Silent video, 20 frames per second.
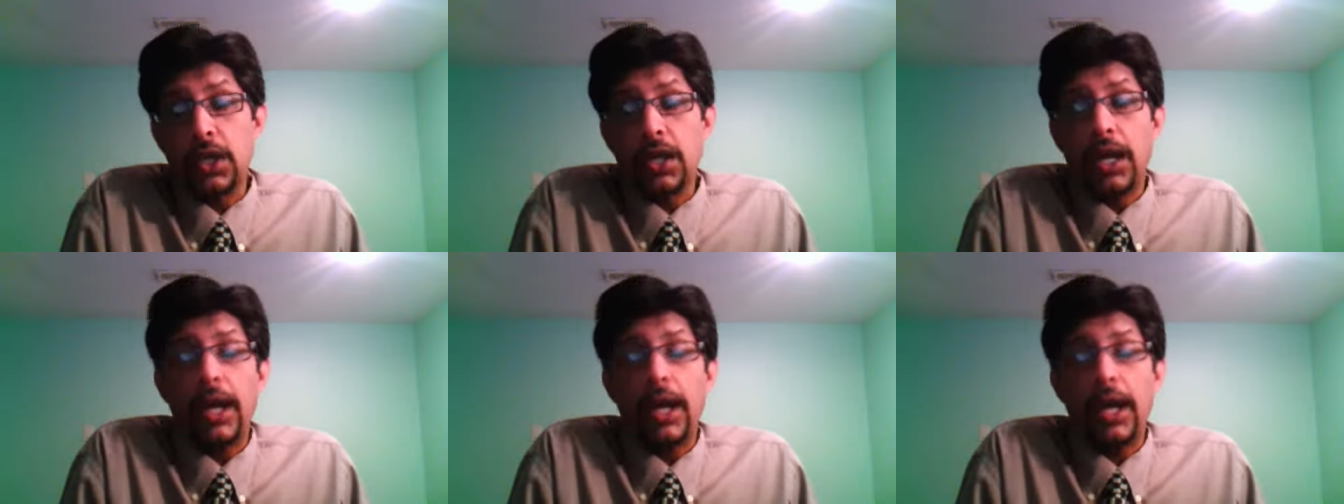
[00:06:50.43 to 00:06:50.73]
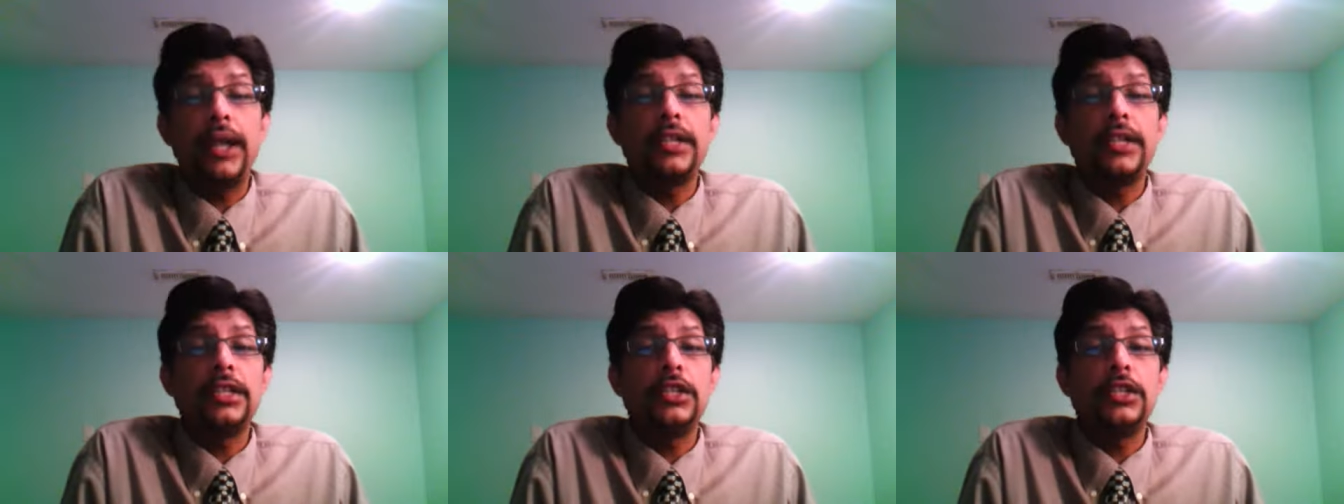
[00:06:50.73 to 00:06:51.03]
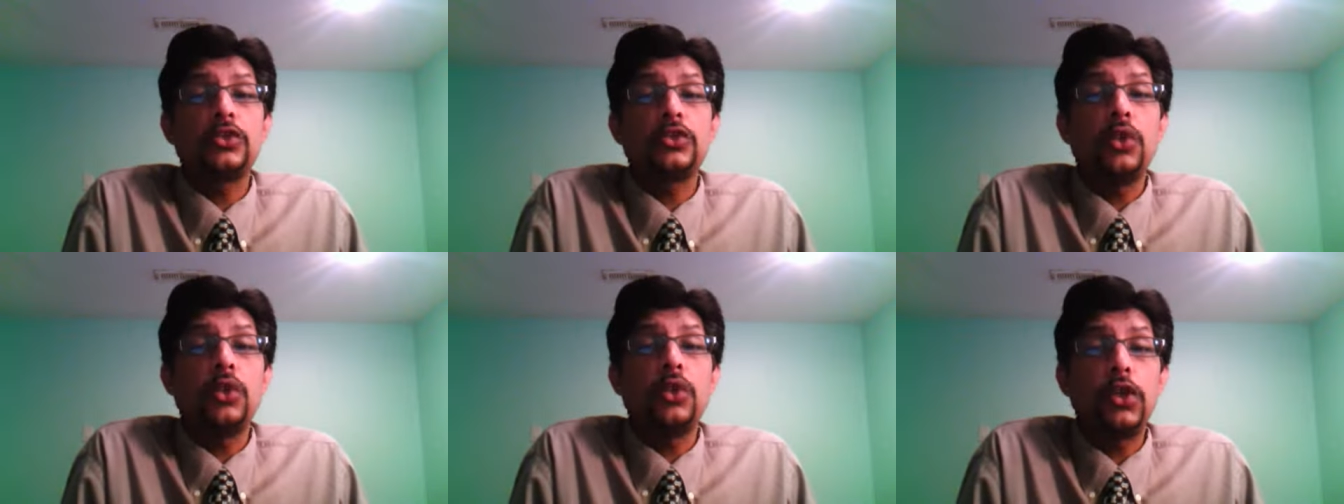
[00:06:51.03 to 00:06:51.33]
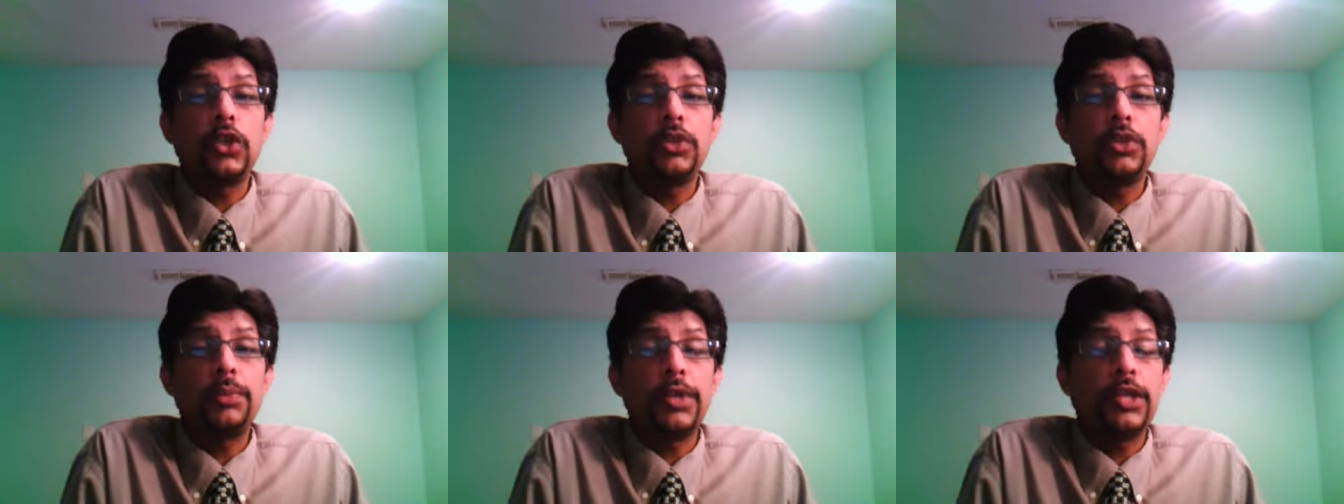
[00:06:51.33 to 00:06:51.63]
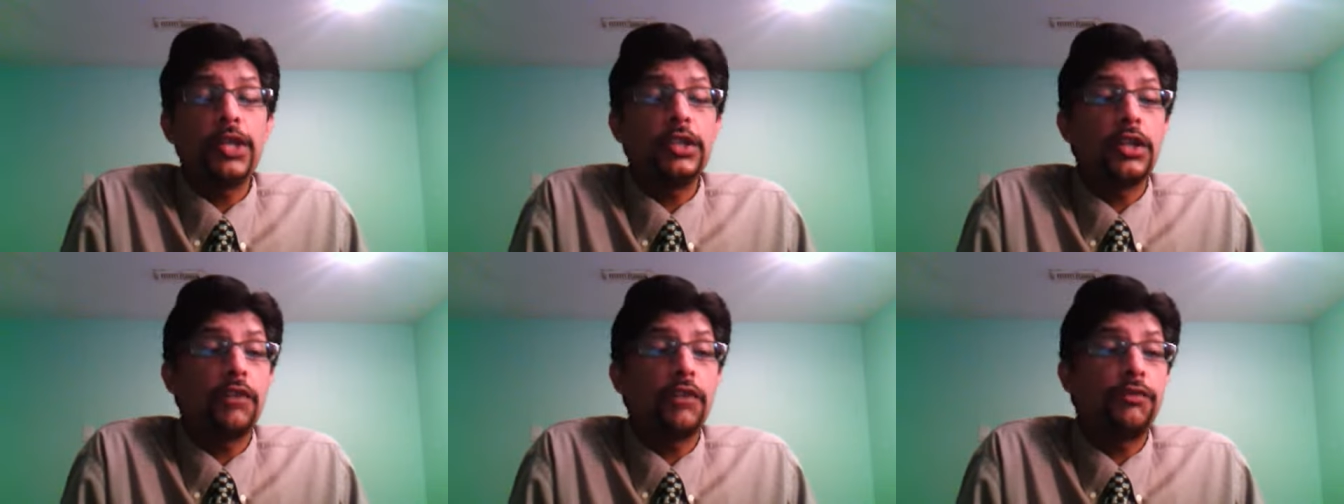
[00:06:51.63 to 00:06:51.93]
and he's going to
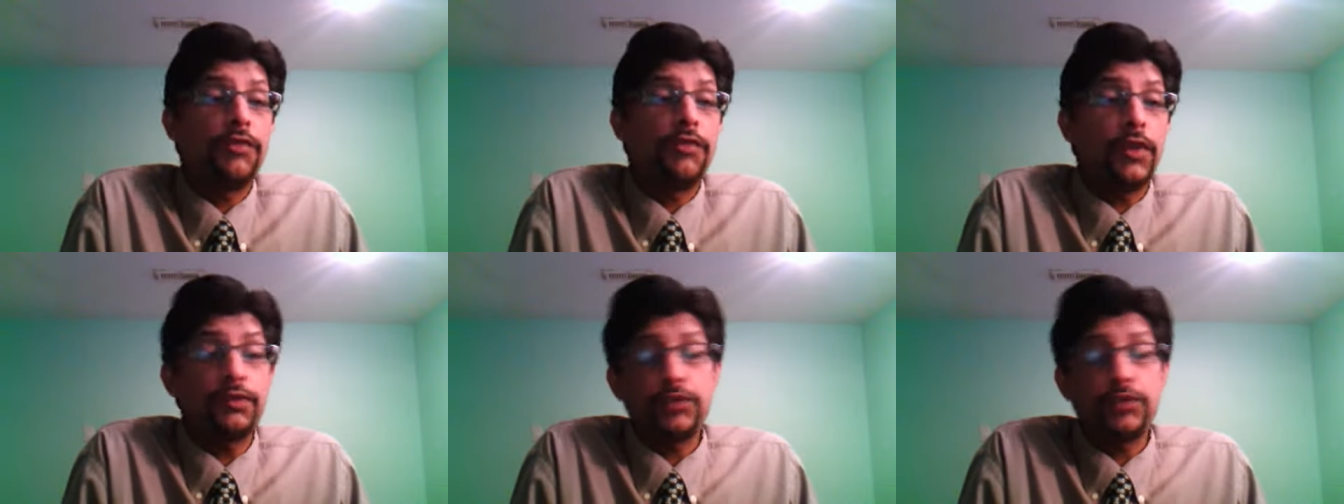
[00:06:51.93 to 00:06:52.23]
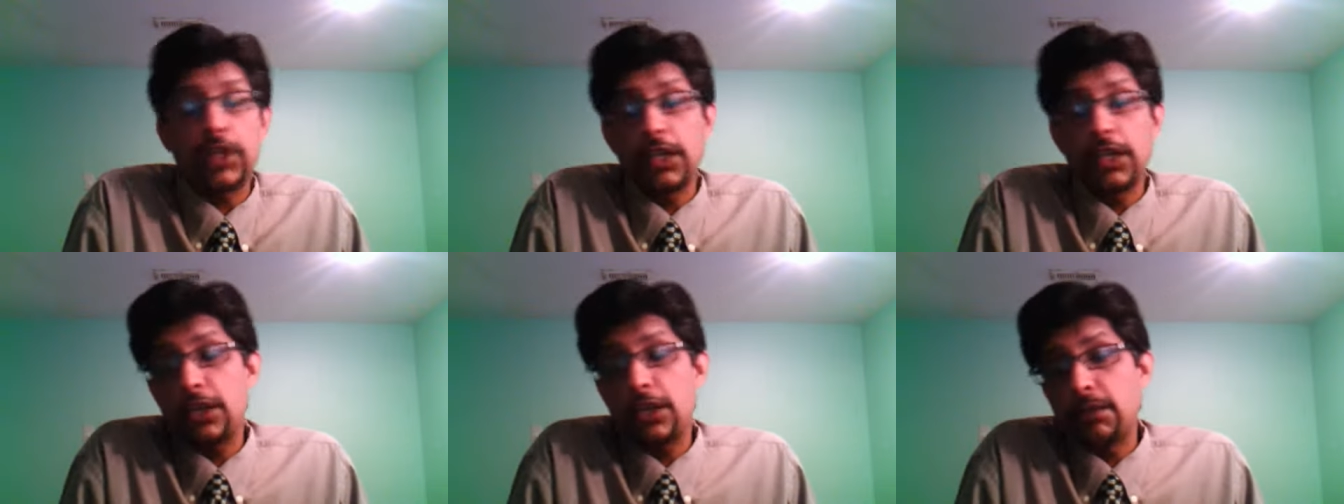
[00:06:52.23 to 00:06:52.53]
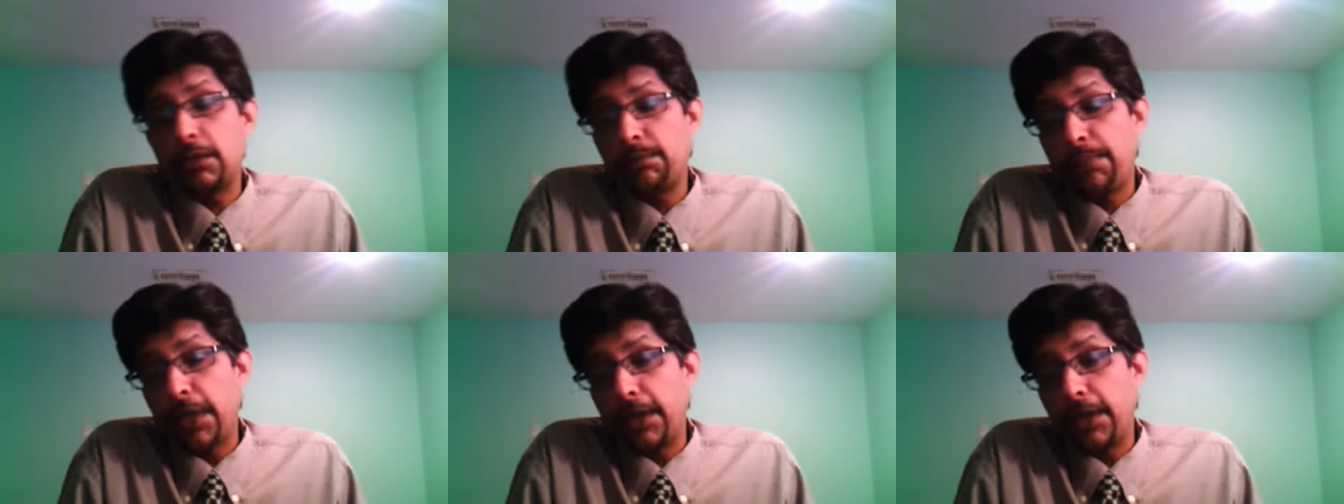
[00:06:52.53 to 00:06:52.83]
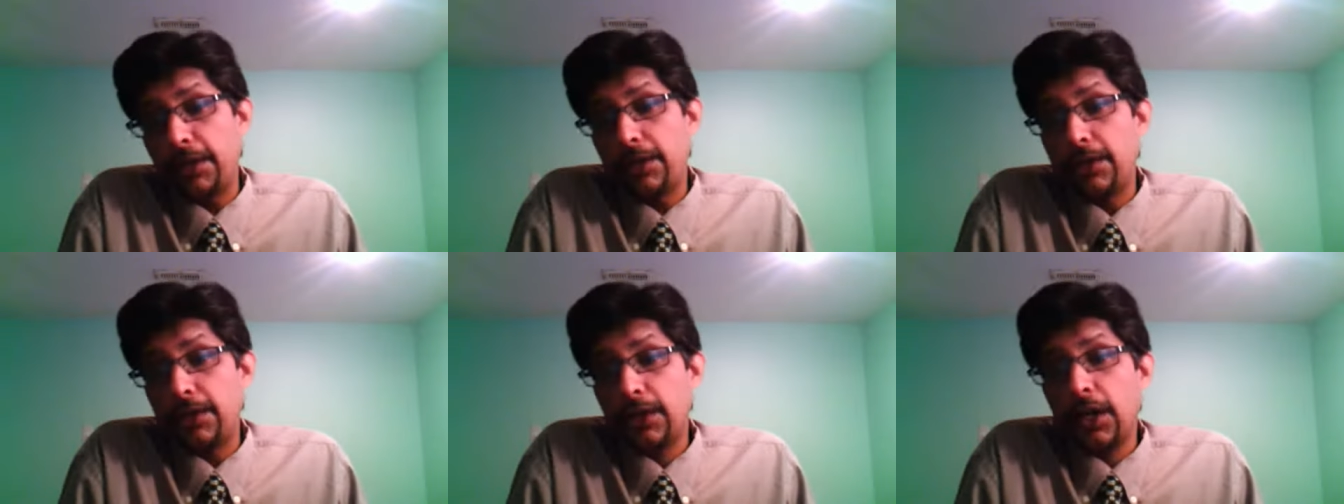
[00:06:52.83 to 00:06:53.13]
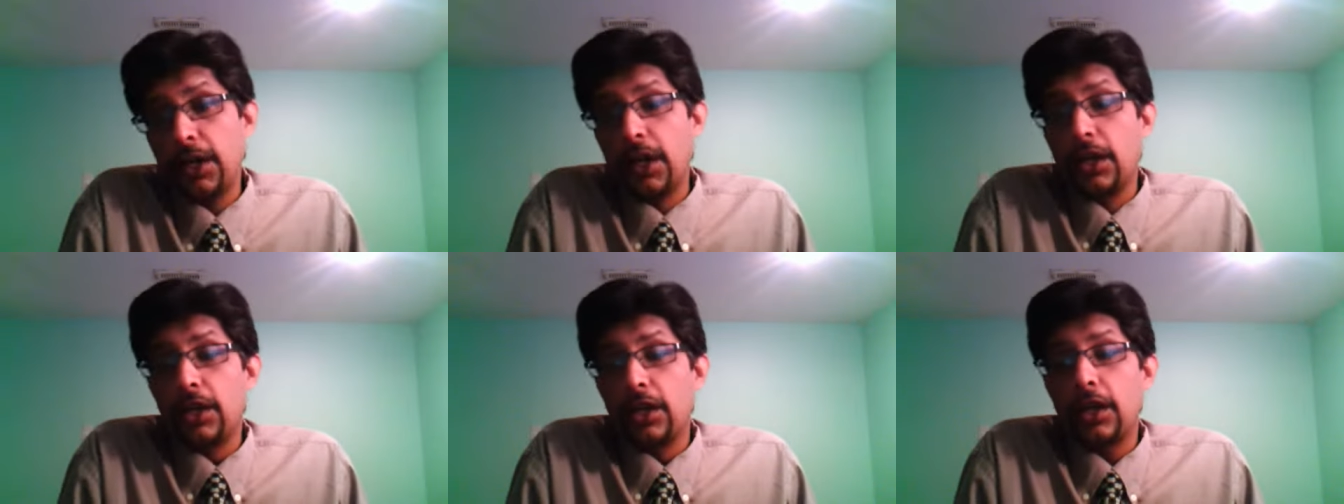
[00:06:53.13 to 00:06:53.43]
be the fifth England player
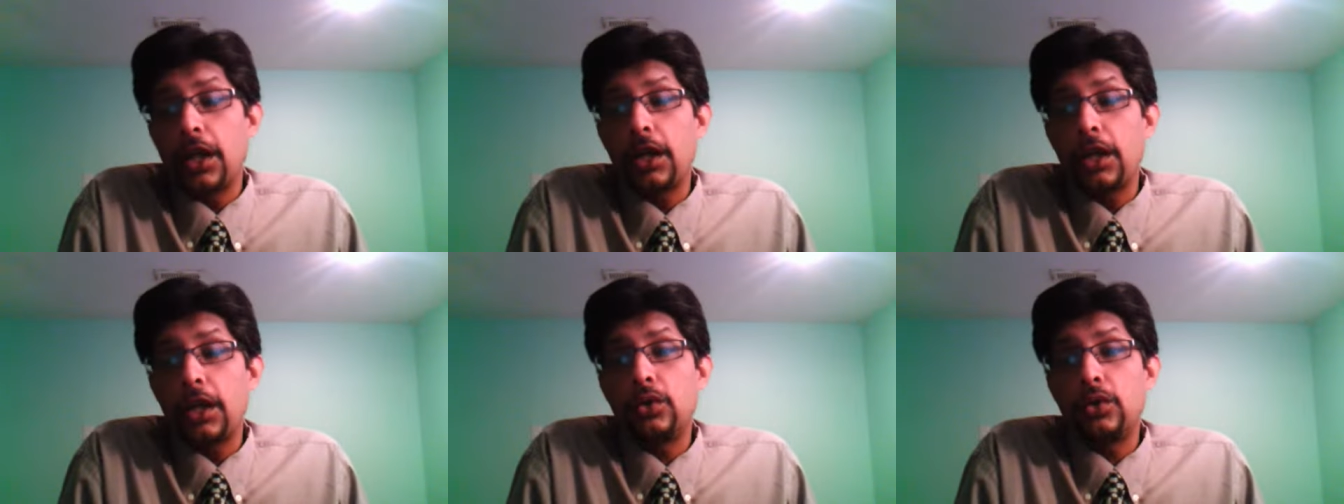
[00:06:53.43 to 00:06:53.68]
uh,